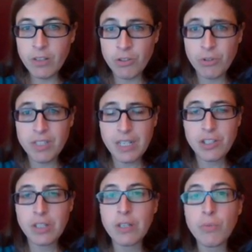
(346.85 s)
So it's
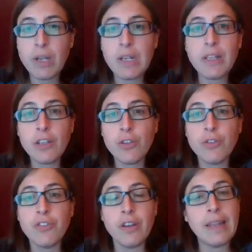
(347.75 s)
actually a really
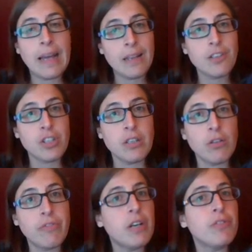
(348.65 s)
good analogy
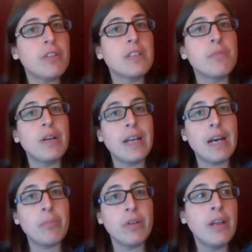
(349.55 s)
of how things might
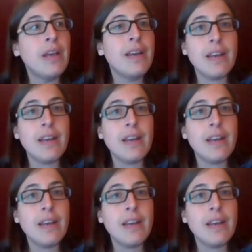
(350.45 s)
happen